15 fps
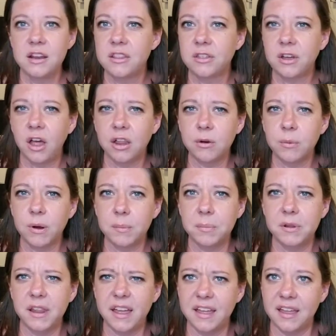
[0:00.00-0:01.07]
of the color
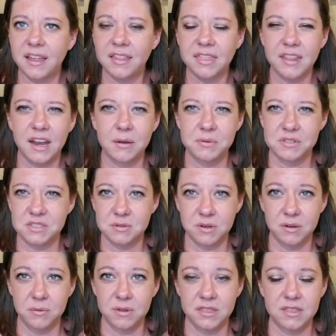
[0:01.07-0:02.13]
work play that I was
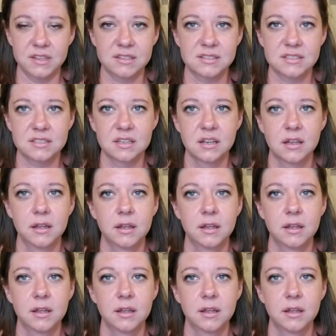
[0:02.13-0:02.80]
doing with this.